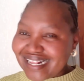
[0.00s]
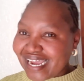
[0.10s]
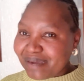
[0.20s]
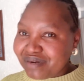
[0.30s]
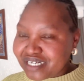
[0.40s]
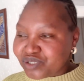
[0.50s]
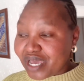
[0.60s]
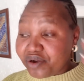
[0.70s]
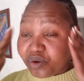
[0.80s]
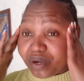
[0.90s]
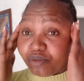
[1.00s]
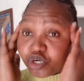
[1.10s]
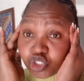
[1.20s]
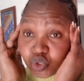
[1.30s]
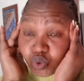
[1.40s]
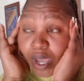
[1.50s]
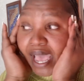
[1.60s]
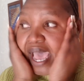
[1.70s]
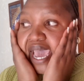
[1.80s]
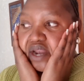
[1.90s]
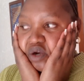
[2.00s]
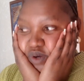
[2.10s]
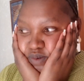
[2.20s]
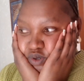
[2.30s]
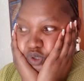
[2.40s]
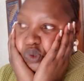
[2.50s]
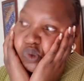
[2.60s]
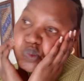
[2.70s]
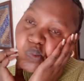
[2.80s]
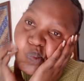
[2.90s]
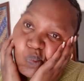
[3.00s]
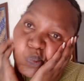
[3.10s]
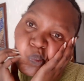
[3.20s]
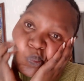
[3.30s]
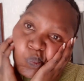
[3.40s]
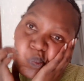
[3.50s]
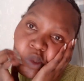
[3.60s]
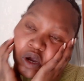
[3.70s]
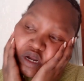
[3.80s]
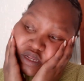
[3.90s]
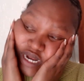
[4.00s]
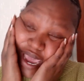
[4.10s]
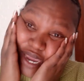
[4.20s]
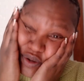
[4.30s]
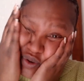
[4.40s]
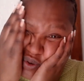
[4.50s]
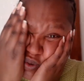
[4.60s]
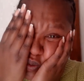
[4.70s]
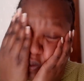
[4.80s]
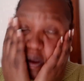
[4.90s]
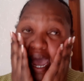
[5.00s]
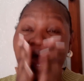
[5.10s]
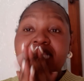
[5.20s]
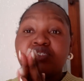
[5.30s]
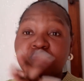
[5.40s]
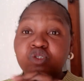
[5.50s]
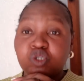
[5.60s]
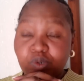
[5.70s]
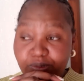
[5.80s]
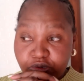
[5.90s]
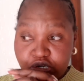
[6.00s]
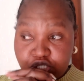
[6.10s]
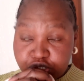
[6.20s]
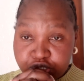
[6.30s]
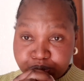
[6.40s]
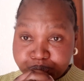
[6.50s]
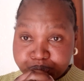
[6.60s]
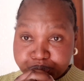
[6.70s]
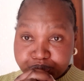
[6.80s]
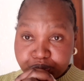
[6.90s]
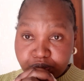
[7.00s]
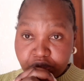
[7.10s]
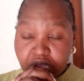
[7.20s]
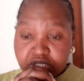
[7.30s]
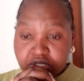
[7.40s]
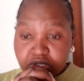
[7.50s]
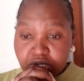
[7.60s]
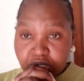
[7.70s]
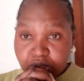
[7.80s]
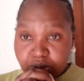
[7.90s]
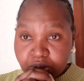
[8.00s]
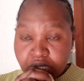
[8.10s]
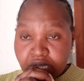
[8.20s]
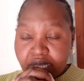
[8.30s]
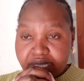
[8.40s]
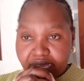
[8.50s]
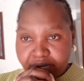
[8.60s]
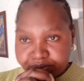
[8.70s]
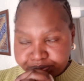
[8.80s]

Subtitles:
I'm going to do. Honestly, I don't know. I don't know what I'm going to do. So, yeah.